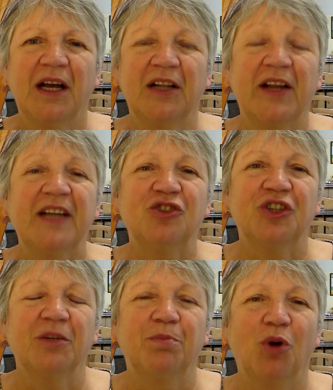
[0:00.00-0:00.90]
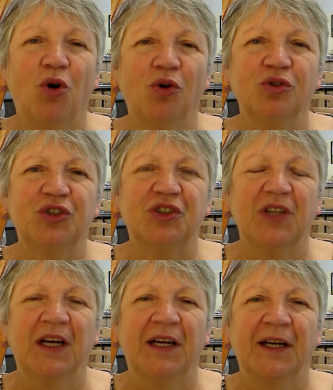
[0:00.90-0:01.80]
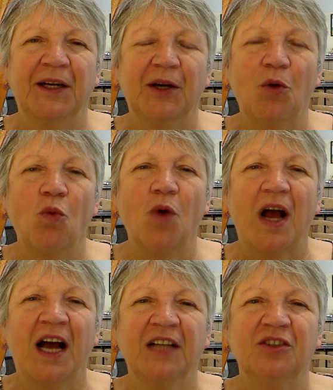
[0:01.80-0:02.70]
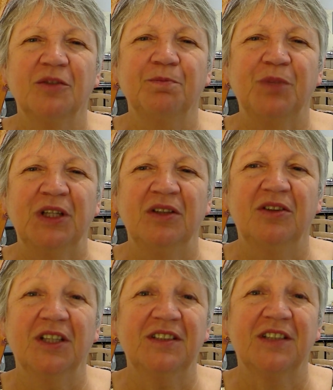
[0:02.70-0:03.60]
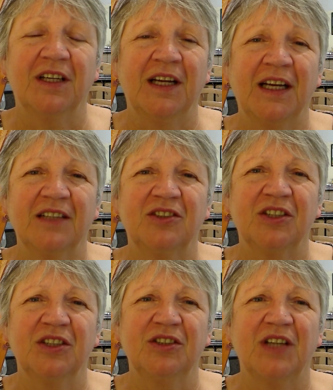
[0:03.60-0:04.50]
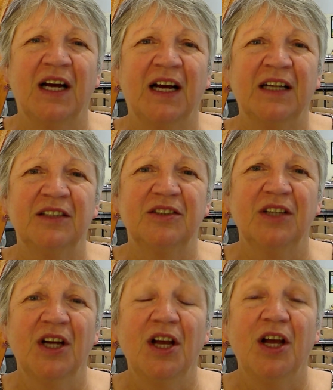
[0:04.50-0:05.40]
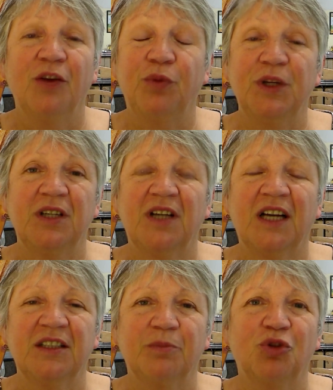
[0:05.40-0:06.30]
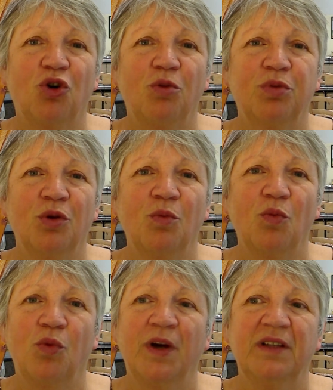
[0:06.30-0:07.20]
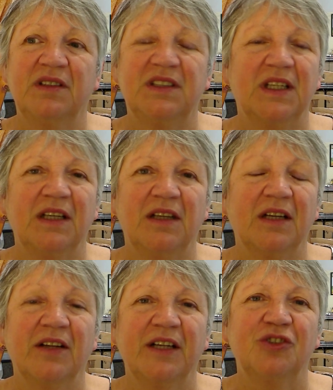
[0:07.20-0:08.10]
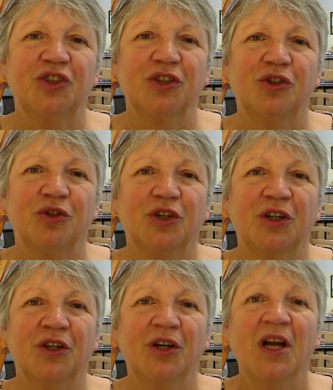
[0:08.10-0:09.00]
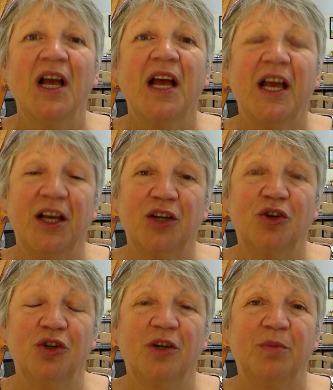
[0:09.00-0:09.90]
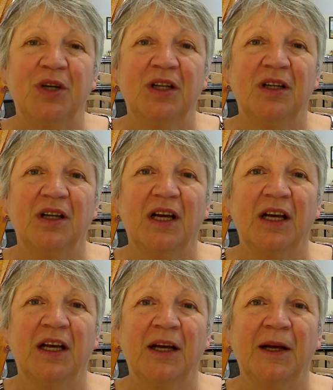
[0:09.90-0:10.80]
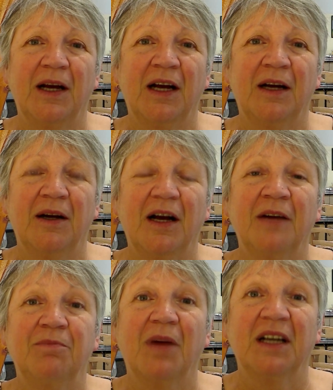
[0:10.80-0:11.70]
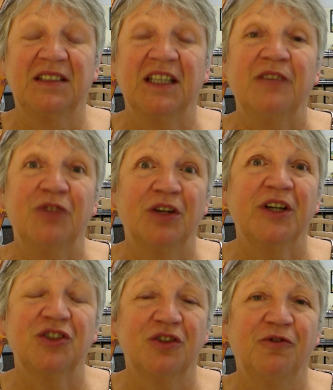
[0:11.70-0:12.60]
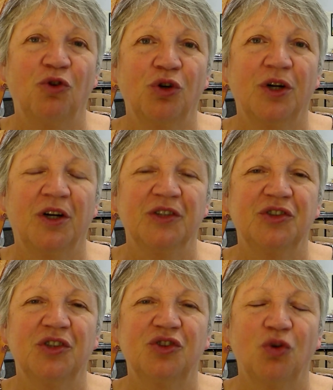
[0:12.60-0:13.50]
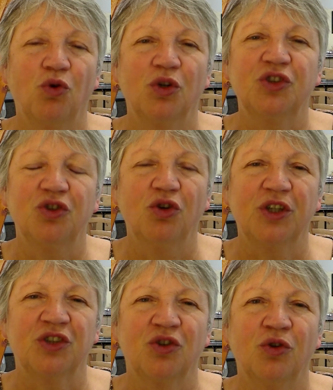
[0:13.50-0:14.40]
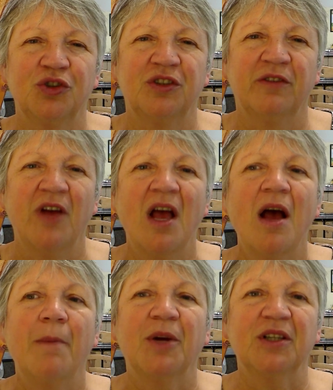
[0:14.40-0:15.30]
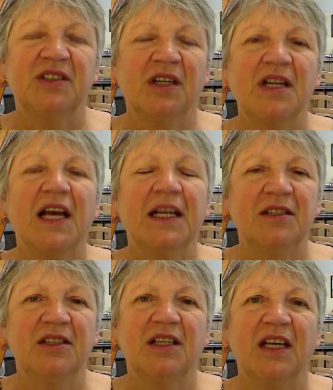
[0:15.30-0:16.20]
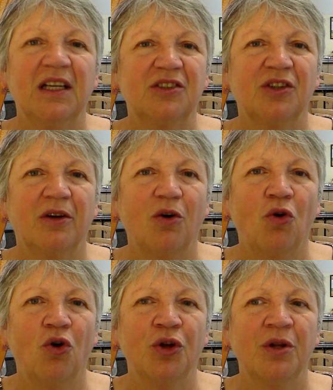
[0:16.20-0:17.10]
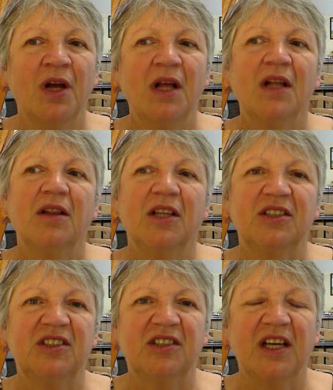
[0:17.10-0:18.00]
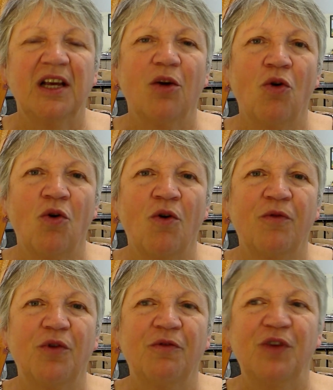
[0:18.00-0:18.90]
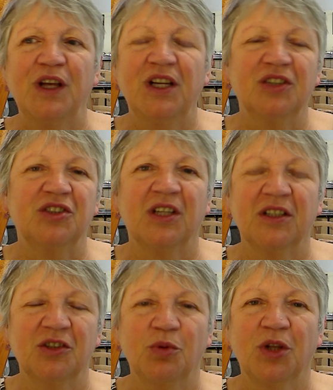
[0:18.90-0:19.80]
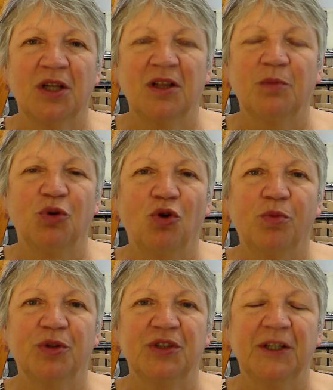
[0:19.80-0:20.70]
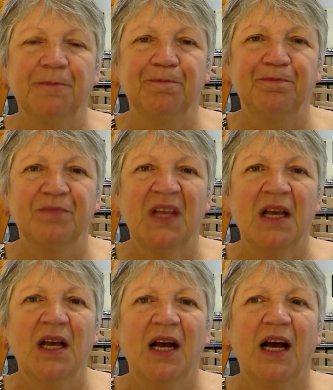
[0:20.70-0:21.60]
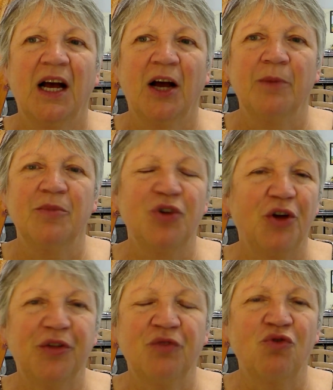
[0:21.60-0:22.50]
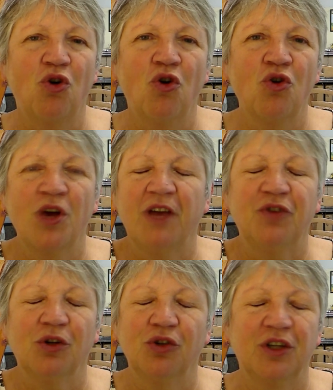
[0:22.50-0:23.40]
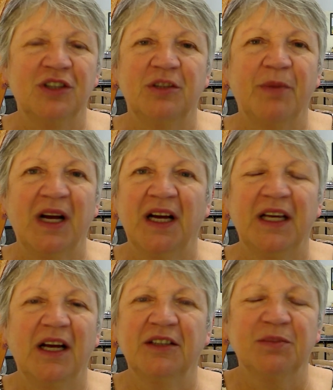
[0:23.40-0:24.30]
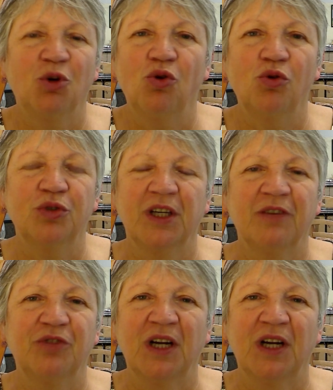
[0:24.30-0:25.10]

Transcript: electric box had been disconnected, and if we'd had a problem with, say, the electric cooker, it could have been a safety risk for us. So it's not exhaustive, but it's an indicator on the state of various things within the property. Nothing wrong if you're looking to buy a small holding in